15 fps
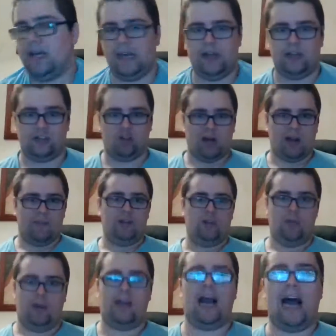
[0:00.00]
Uh, so what am I
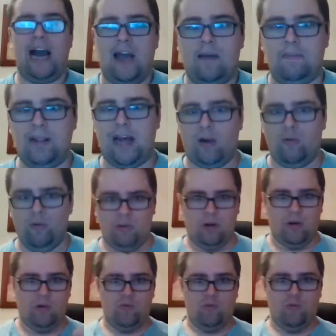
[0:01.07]
doing? I am now
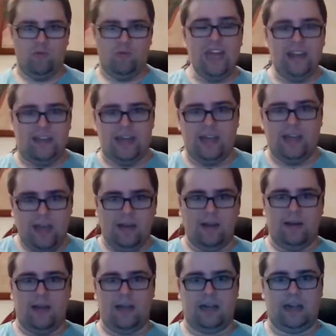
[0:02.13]
uh,
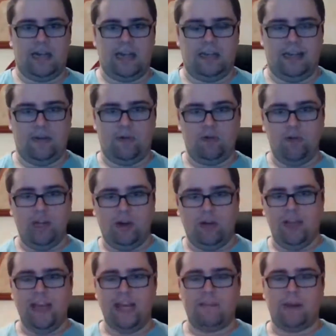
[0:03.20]
rethinking and like like
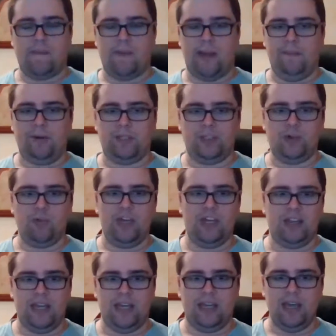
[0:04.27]
relooking at my papers and
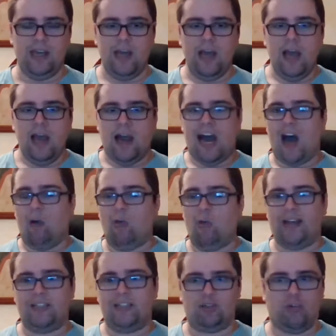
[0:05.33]
rethinking how
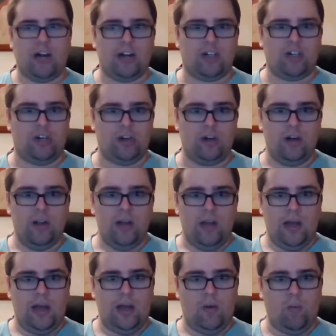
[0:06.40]
would I structure
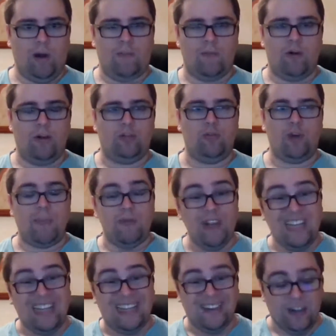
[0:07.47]
uh, what I'm going to do. I'm
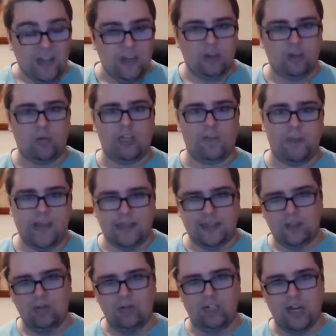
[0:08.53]
returning to it
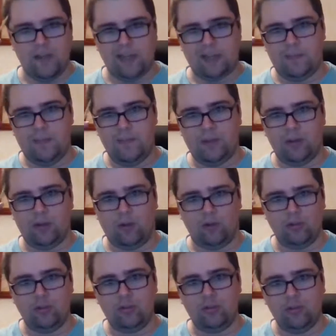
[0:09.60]
because usually what people
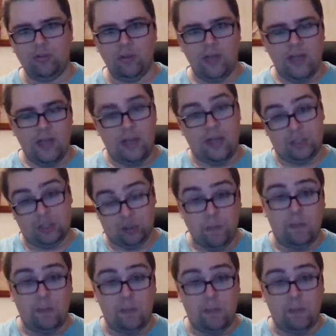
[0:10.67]
don't do uh,
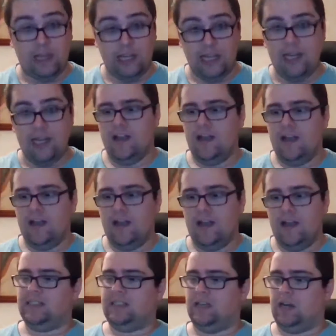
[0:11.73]
stupidly
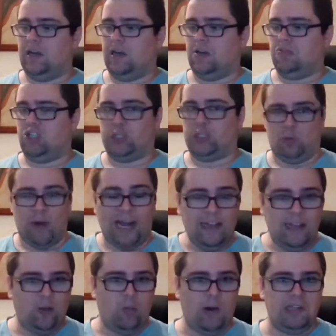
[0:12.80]
is uh, just
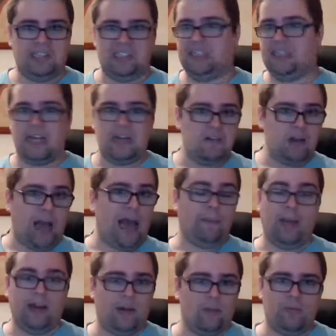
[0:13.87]
write it once and then I'm
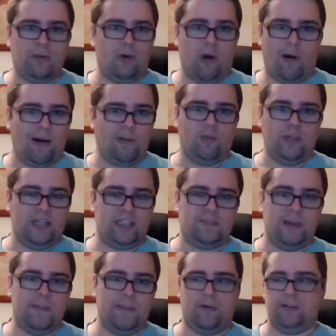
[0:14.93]
going to go out with this
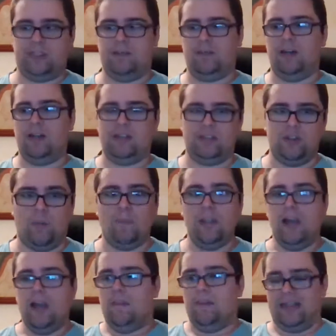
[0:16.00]
paper or something like this. No,
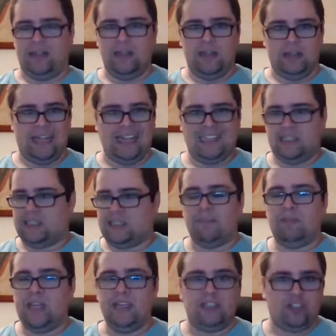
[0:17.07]
but uh, like
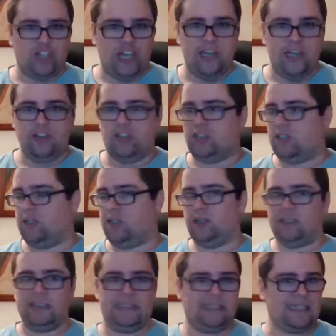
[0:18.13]
something's changed,
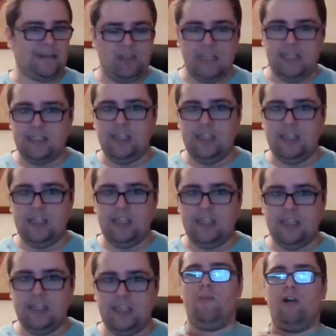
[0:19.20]
uh, some things
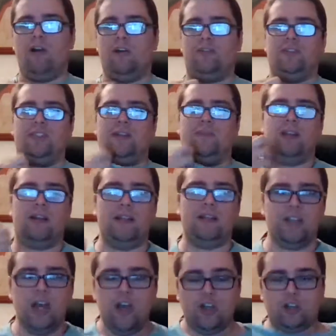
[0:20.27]
need to be reworked or
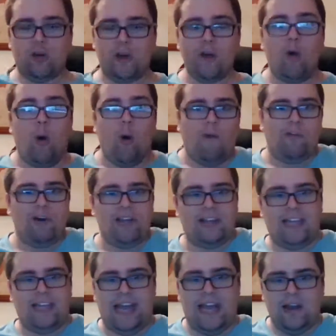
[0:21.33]
something like this. So I go over
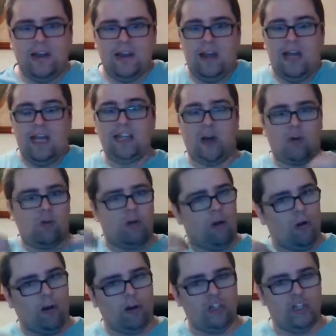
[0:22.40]
it again in a
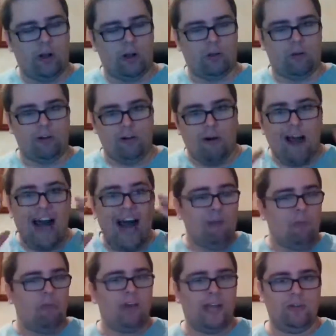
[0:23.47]
chronological order.
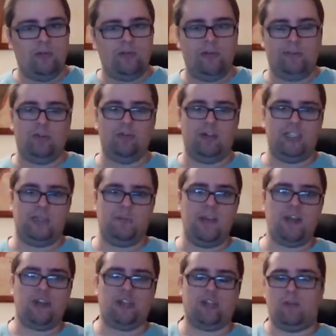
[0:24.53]
How would I do, do the
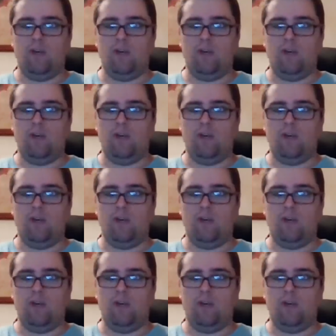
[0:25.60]
speech?